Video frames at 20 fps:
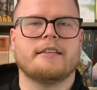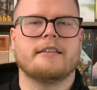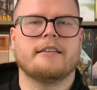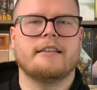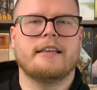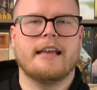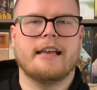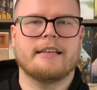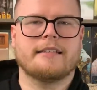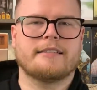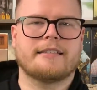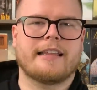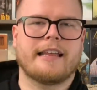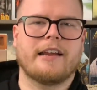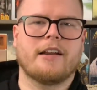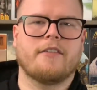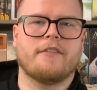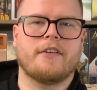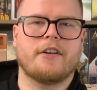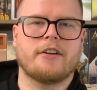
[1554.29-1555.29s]
Yes, they
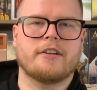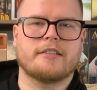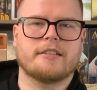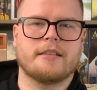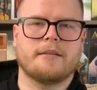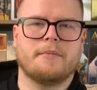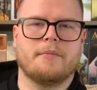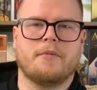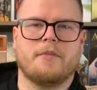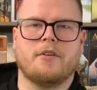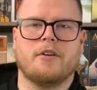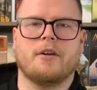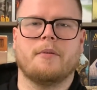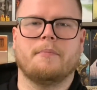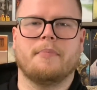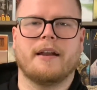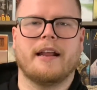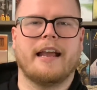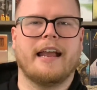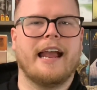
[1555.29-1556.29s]
are very similar,
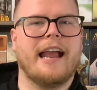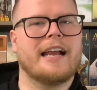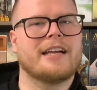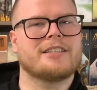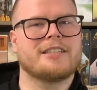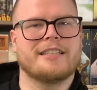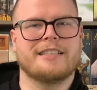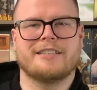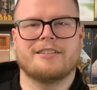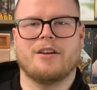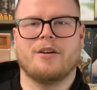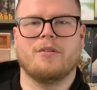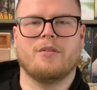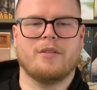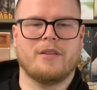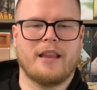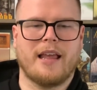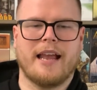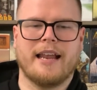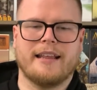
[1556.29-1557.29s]
but I actually don't
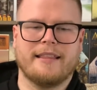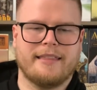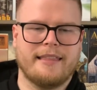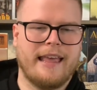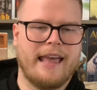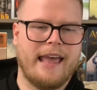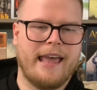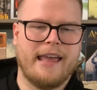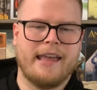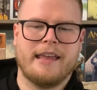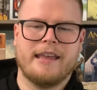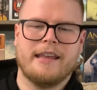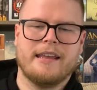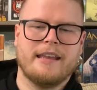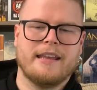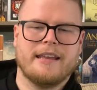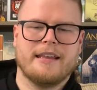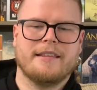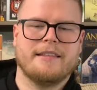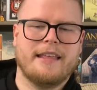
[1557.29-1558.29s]
like that
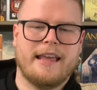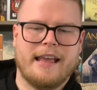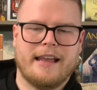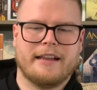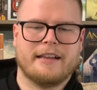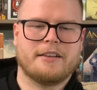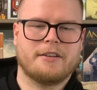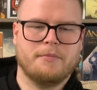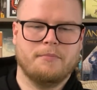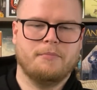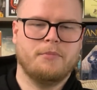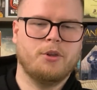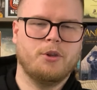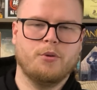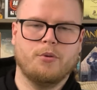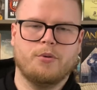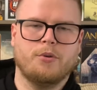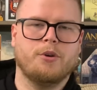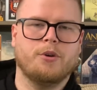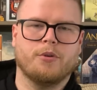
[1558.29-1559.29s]

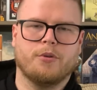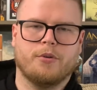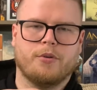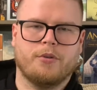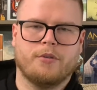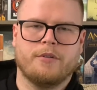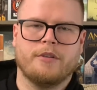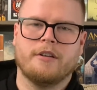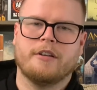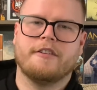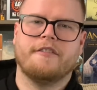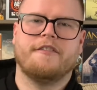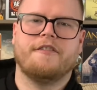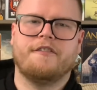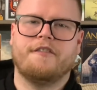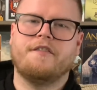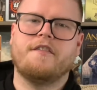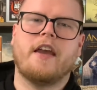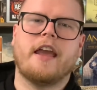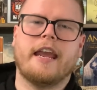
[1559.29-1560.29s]
communal
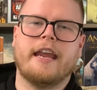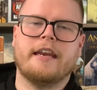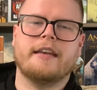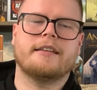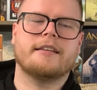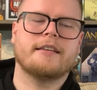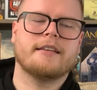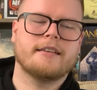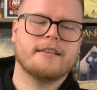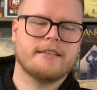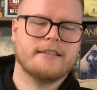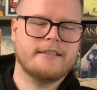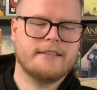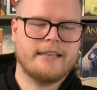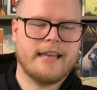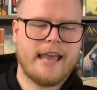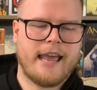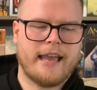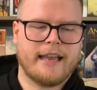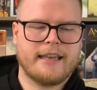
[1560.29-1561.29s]
fate
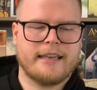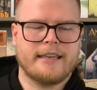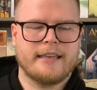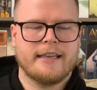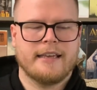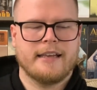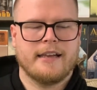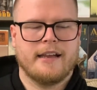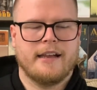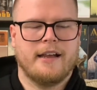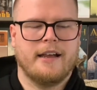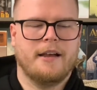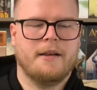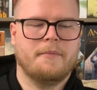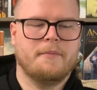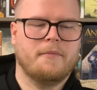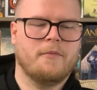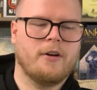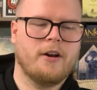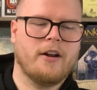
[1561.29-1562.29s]
deck.
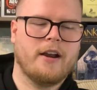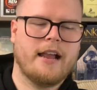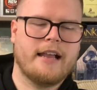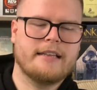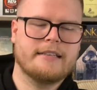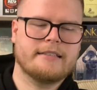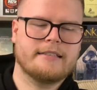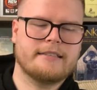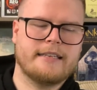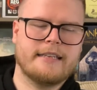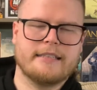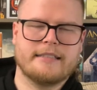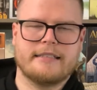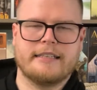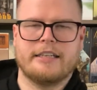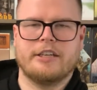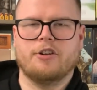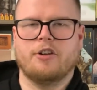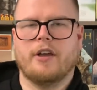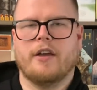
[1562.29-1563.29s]
Whereas
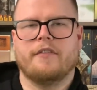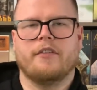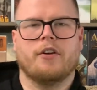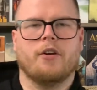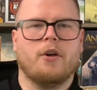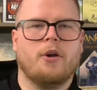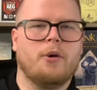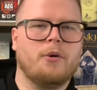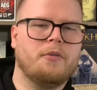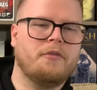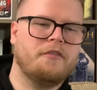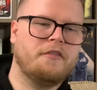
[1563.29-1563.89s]
Disney, you have your own